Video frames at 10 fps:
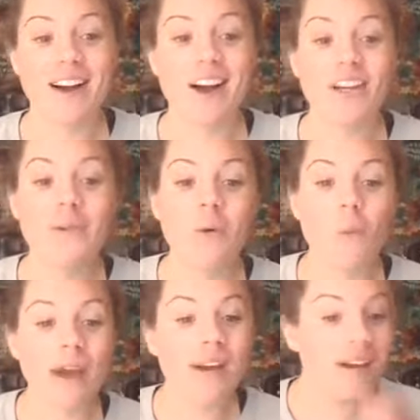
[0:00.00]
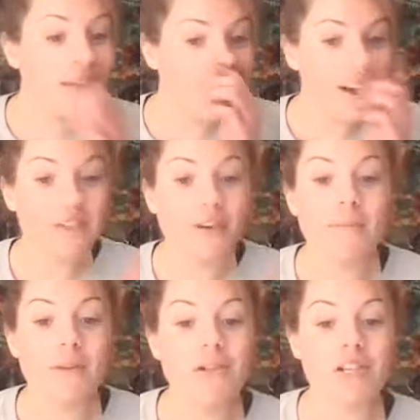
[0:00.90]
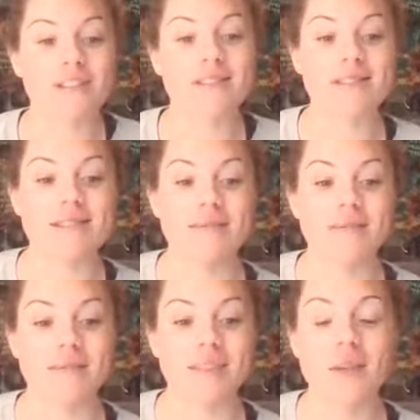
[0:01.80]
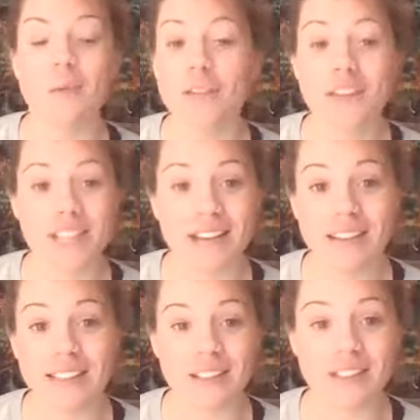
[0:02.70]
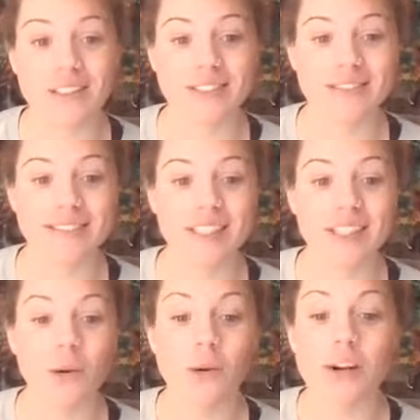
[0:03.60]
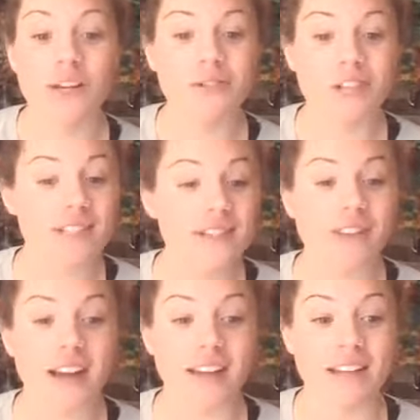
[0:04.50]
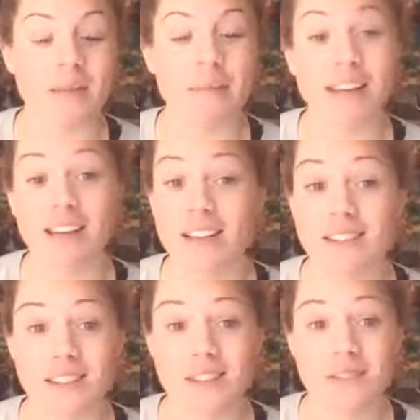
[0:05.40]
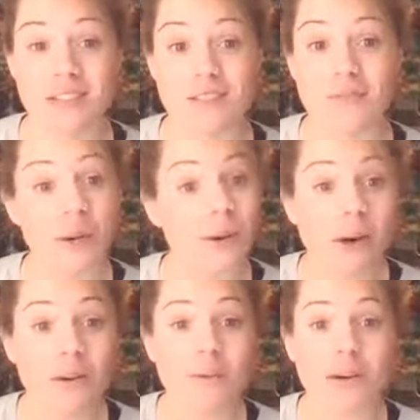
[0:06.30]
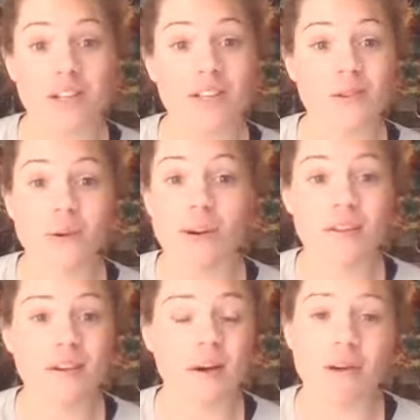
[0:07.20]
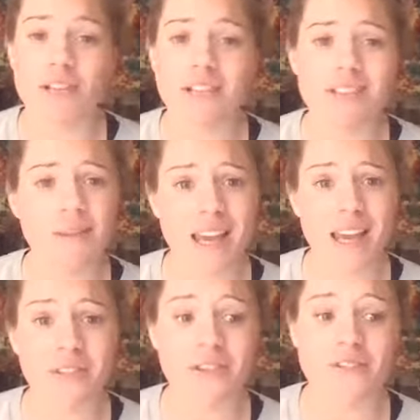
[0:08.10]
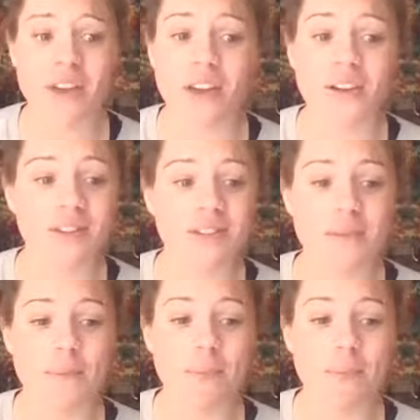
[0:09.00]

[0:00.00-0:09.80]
Are you aware of your emotions and what they're telling you? Or are you justifying them and making excuses for your own emotions or the emotions and the behaviors of others?